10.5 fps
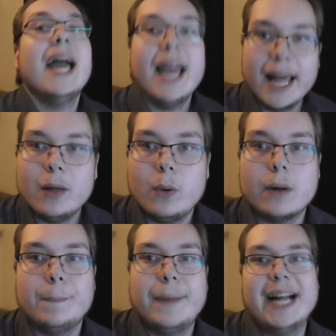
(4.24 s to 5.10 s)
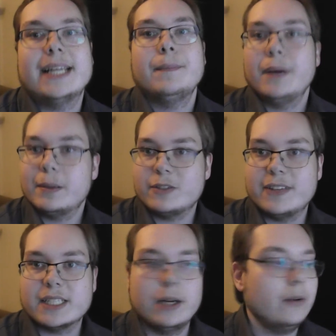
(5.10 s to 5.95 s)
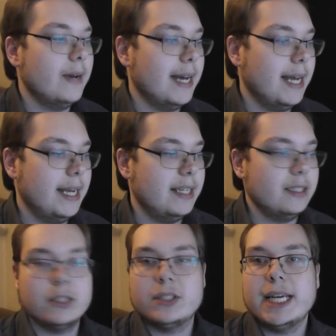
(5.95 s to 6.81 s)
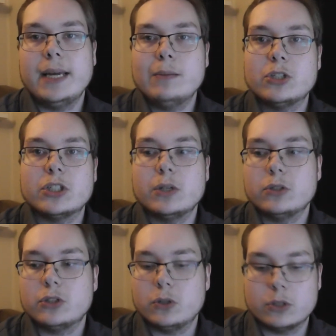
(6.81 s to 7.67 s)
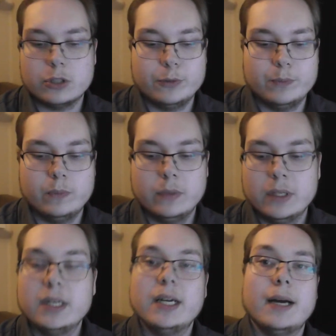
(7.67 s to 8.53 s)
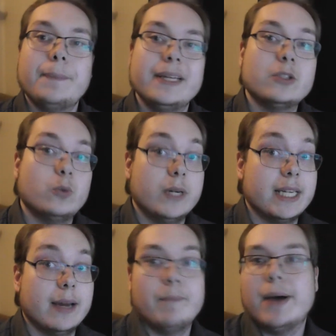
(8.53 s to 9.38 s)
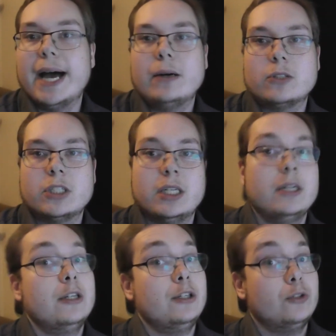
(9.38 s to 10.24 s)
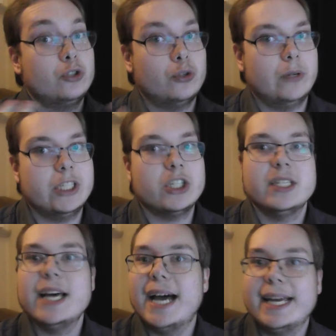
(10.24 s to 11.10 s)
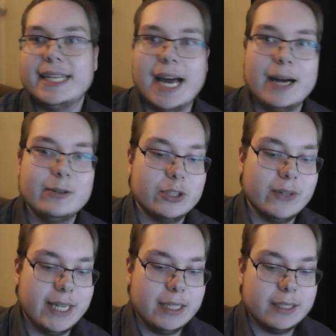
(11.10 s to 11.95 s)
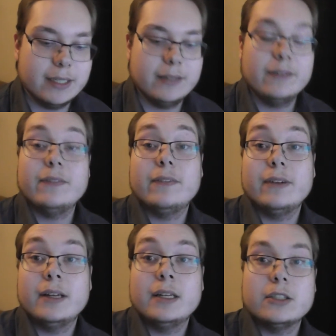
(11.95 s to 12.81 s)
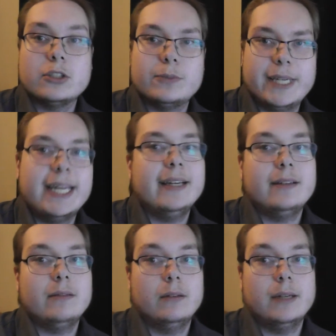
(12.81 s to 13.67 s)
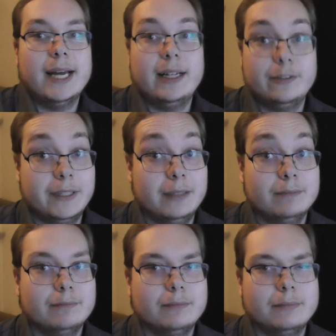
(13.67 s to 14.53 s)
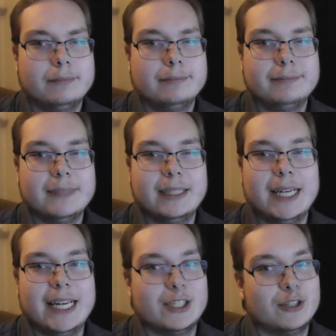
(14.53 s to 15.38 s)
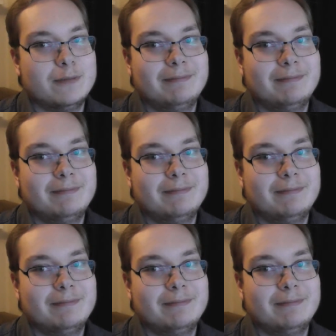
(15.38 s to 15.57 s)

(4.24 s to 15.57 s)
Hello, welcome back. My name is Vasco, and today I'm just going to talk to a bit quick about nutrition and how to eat to be healthy-ish.